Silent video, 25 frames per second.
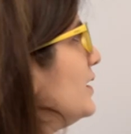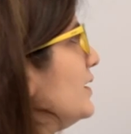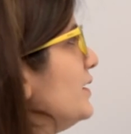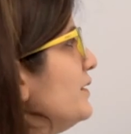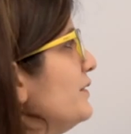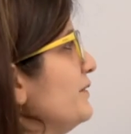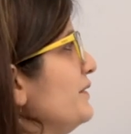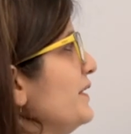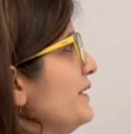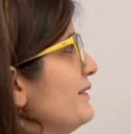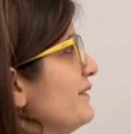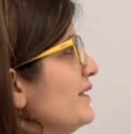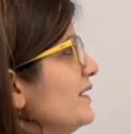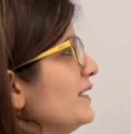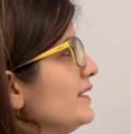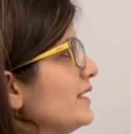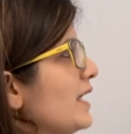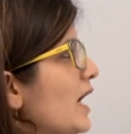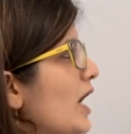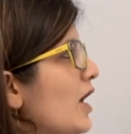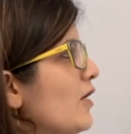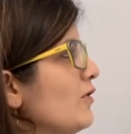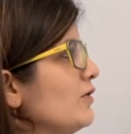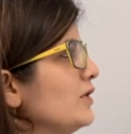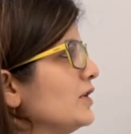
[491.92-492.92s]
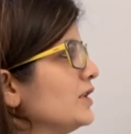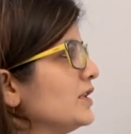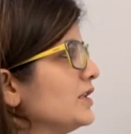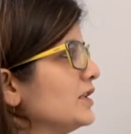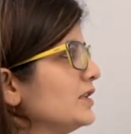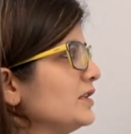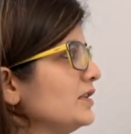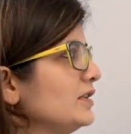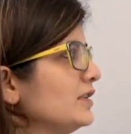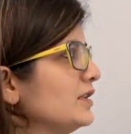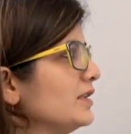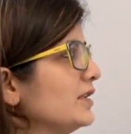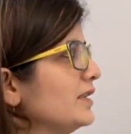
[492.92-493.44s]
We will now
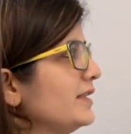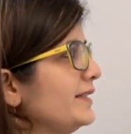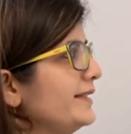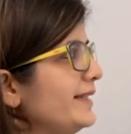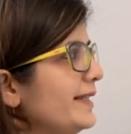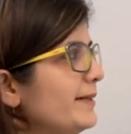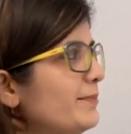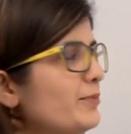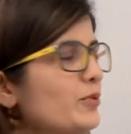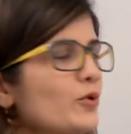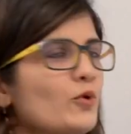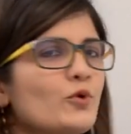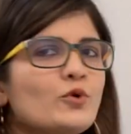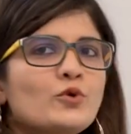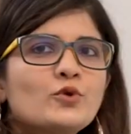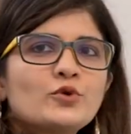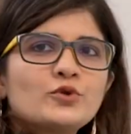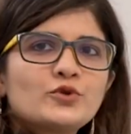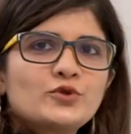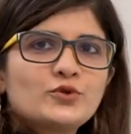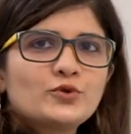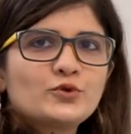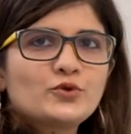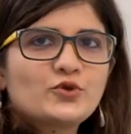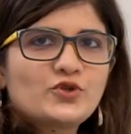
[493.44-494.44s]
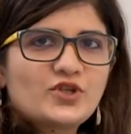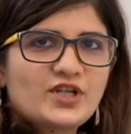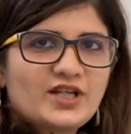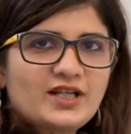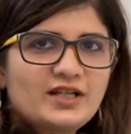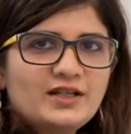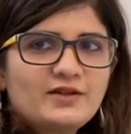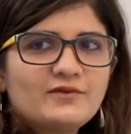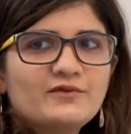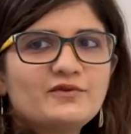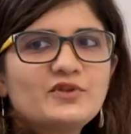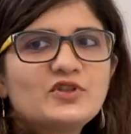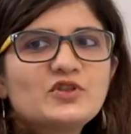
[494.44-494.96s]
learn les pronoms
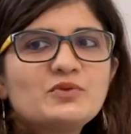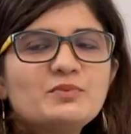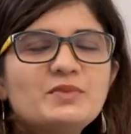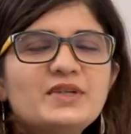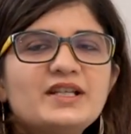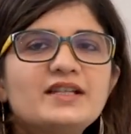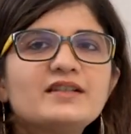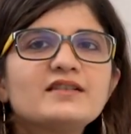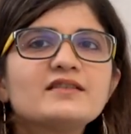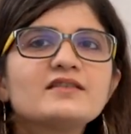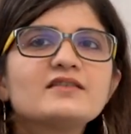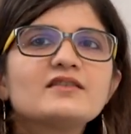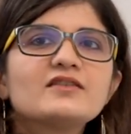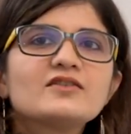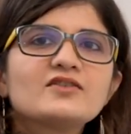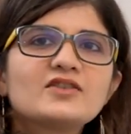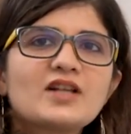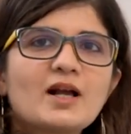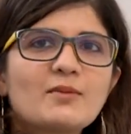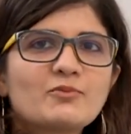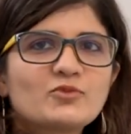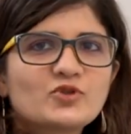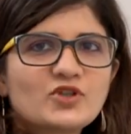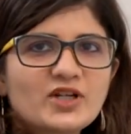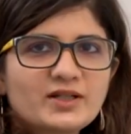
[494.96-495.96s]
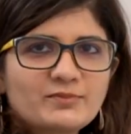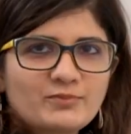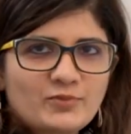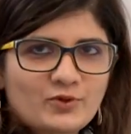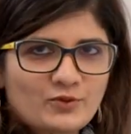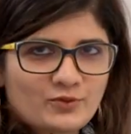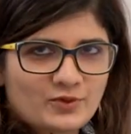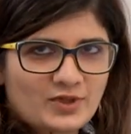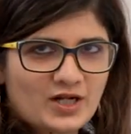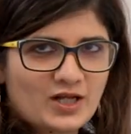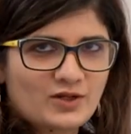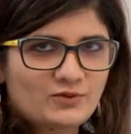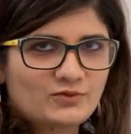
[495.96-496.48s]
sujets, which means the subject
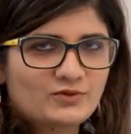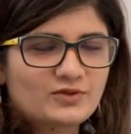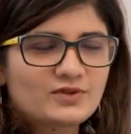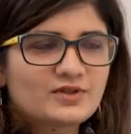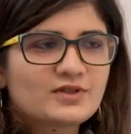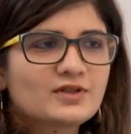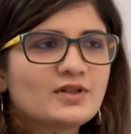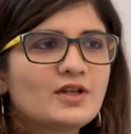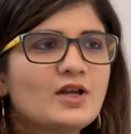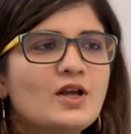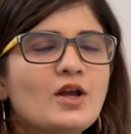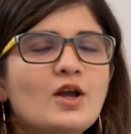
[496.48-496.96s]
pronouns.